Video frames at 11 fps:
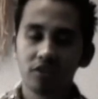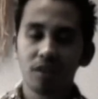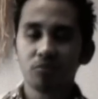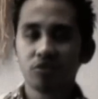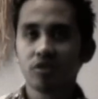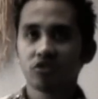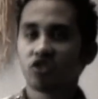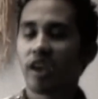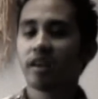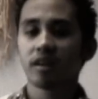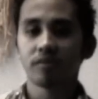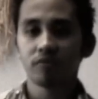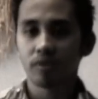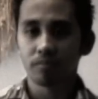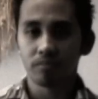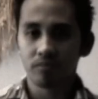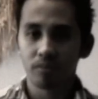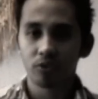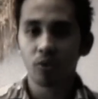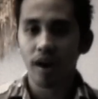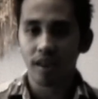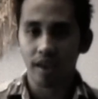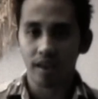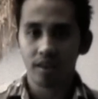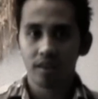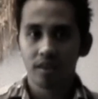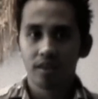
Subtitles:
Because I'm sure Jacob from Twilight